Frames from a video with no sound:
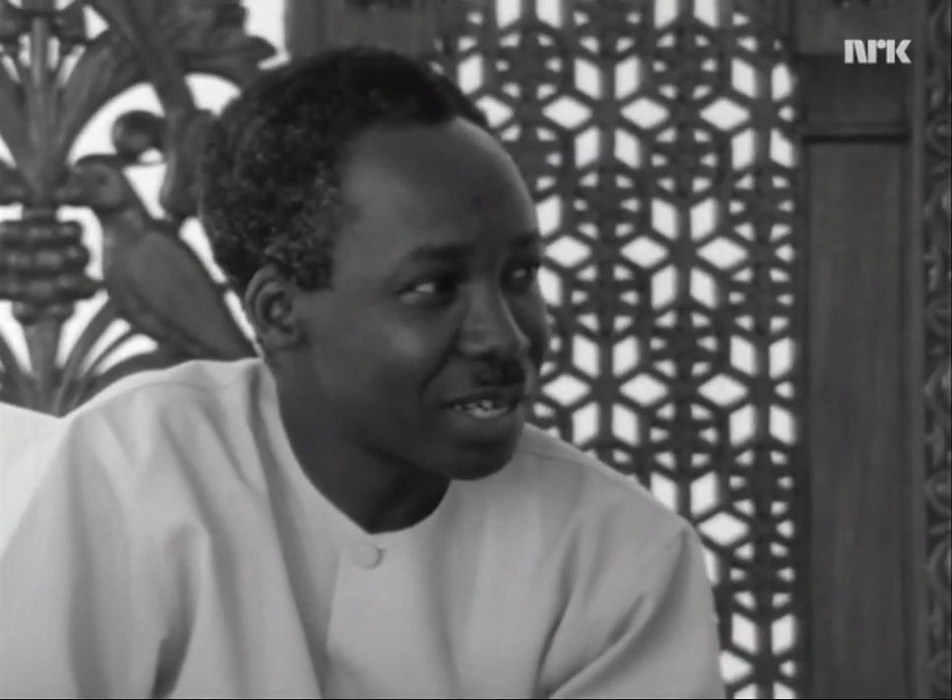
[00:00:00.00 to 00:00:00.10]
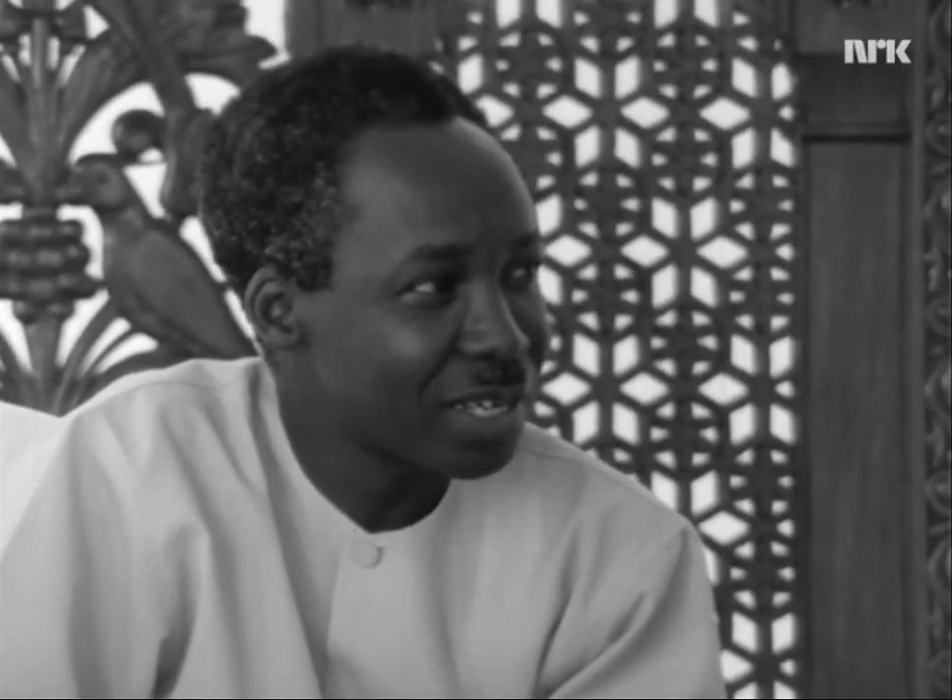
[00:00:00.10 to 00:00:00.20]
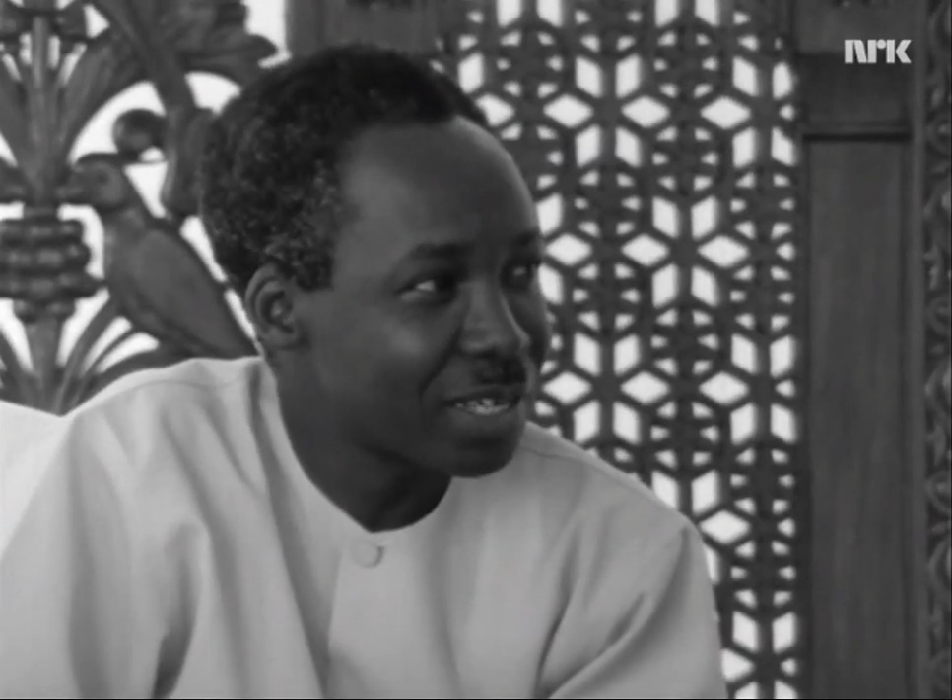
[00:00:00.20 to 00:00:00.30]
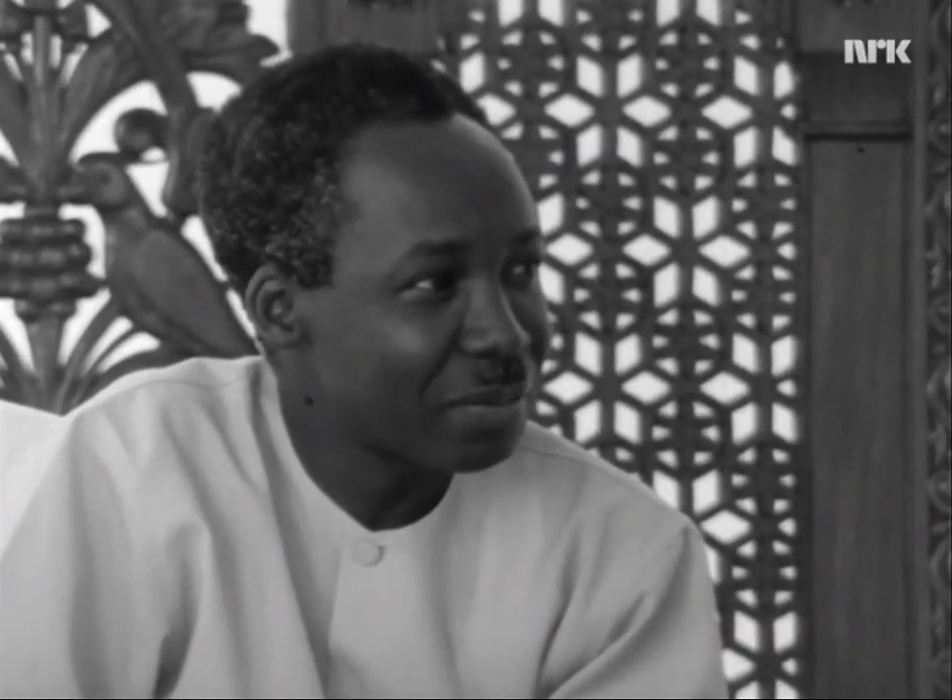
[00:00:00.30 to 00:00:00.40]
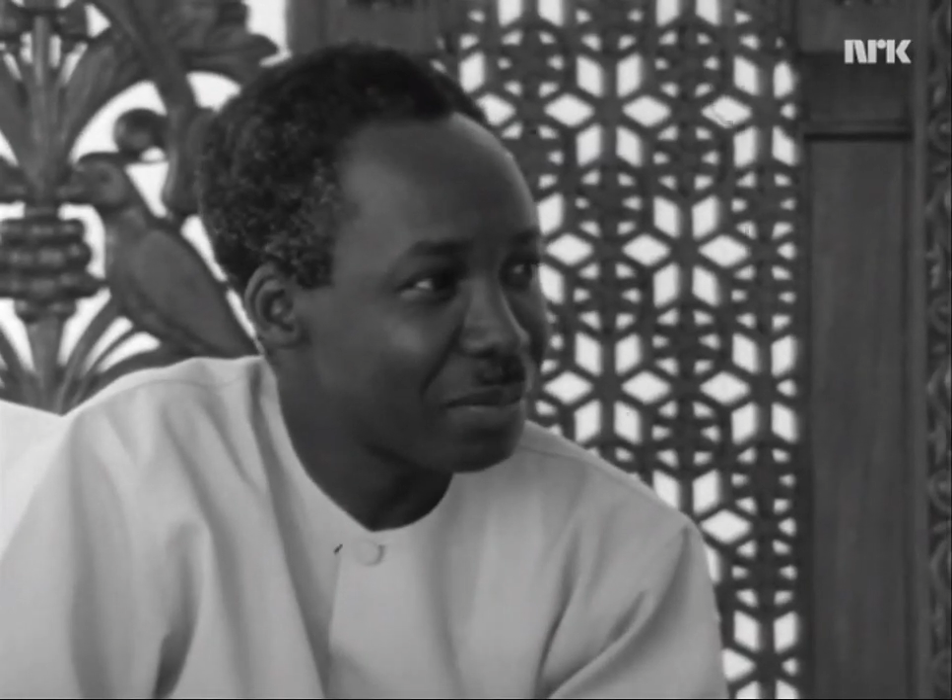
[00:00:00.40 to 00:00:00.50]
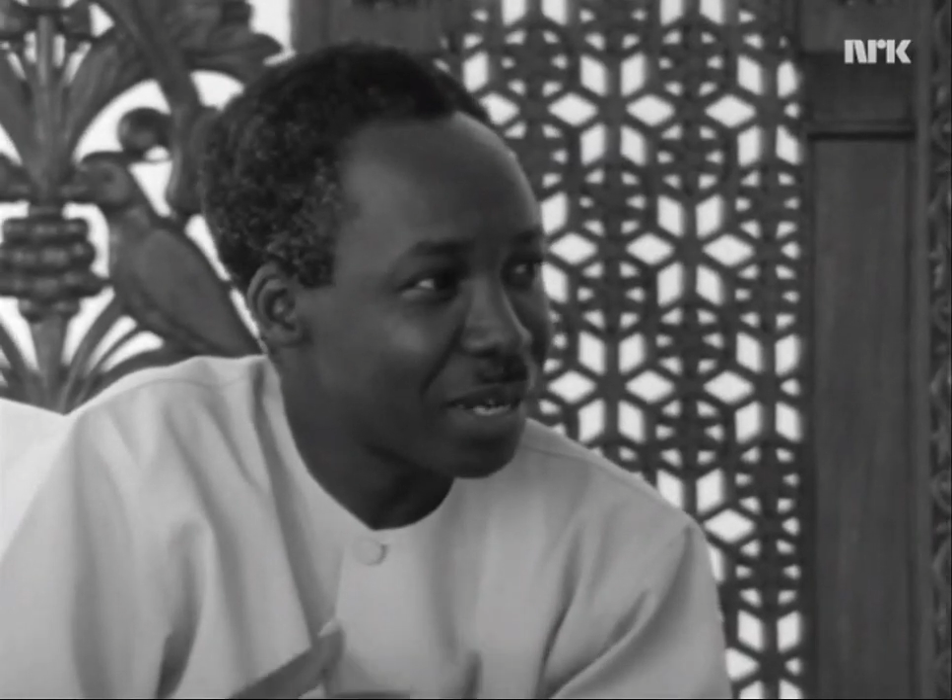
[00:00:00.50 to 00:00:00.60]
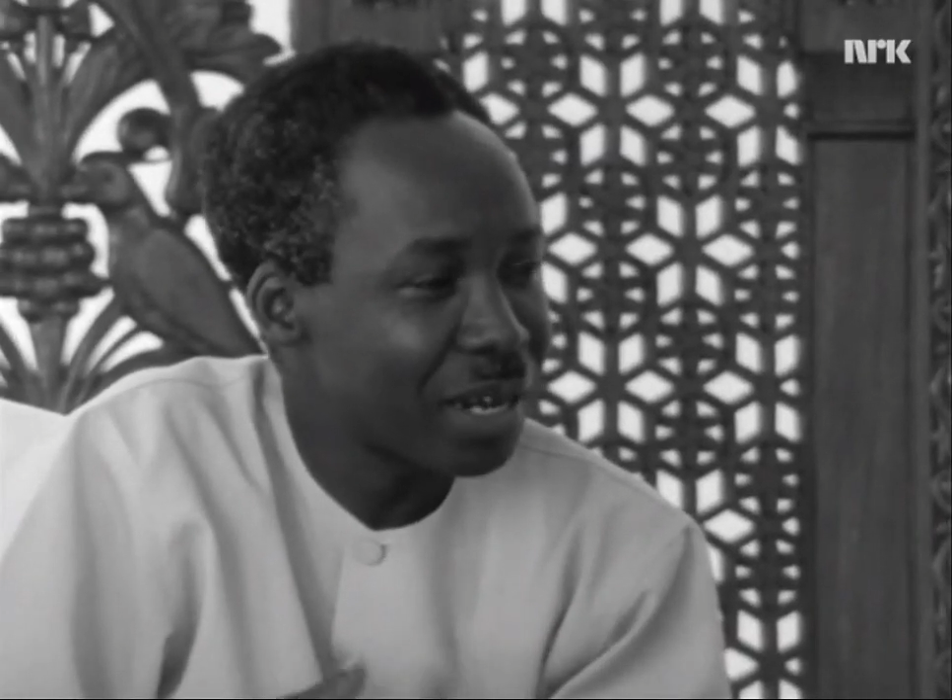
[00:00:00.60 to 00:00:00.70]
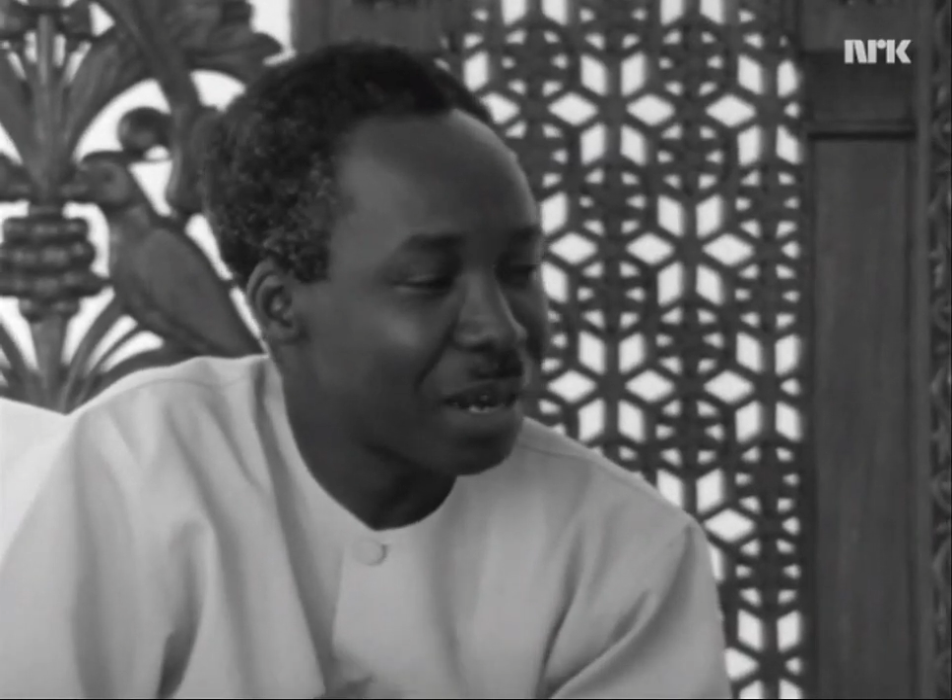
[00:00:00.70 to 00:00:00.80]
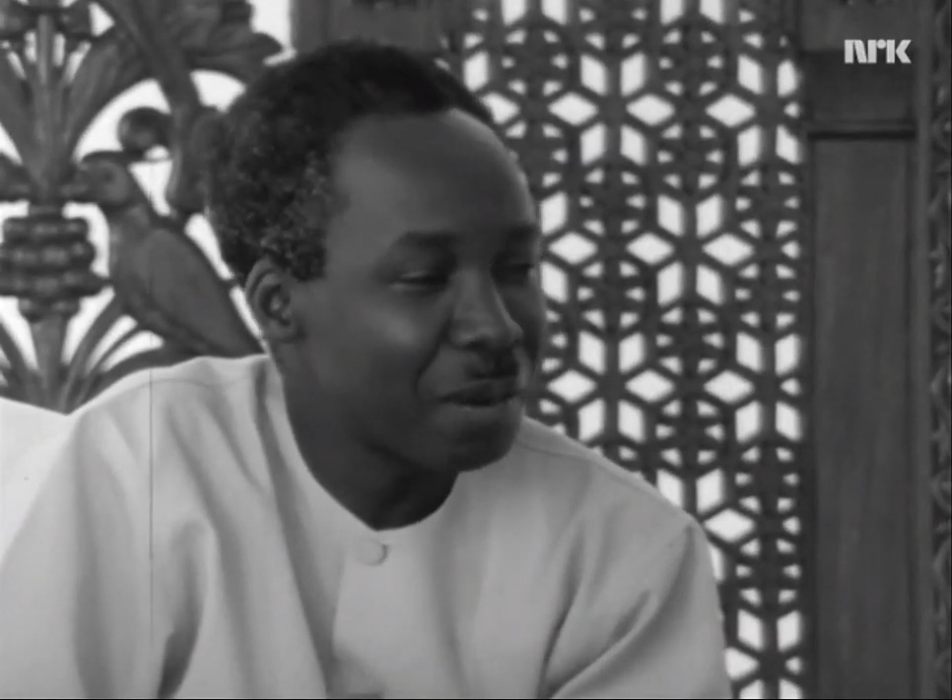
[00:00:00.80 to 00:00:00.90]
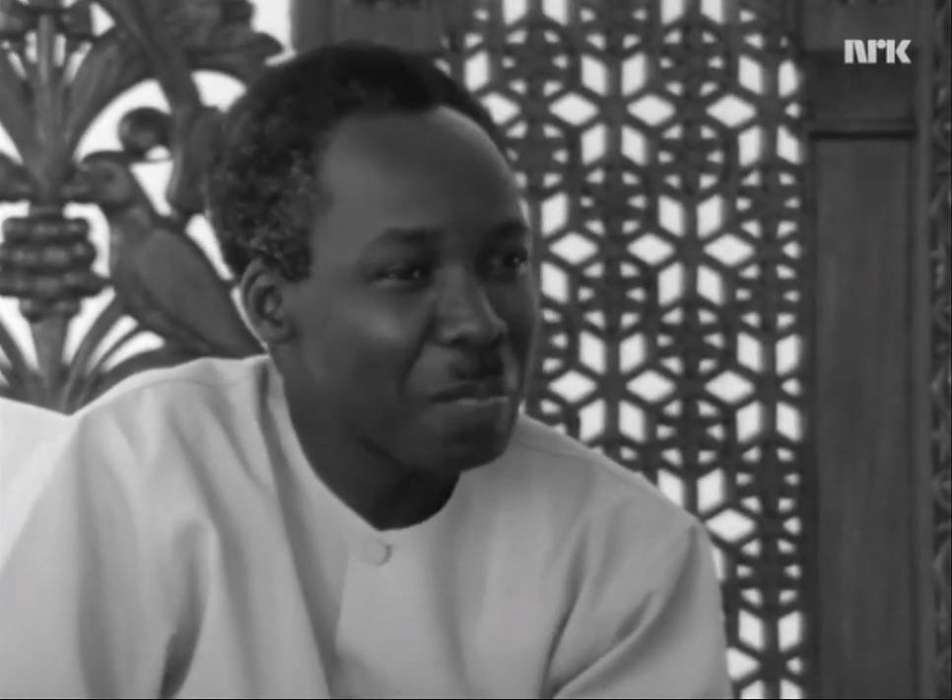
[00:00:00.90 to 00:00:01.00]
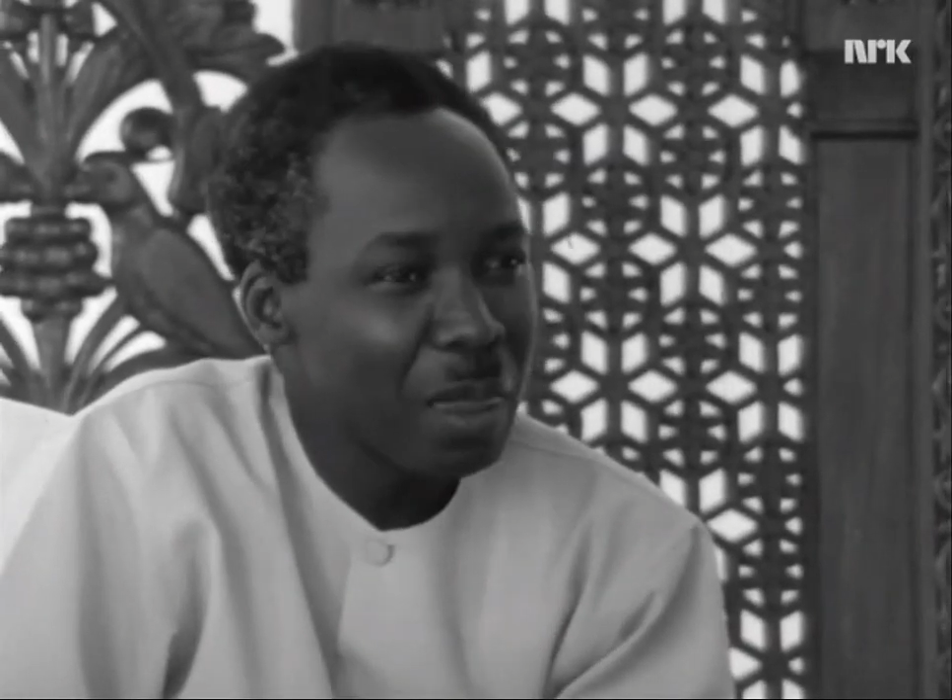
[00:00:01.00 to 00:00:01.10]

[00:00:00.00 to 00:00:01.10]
It's a matter,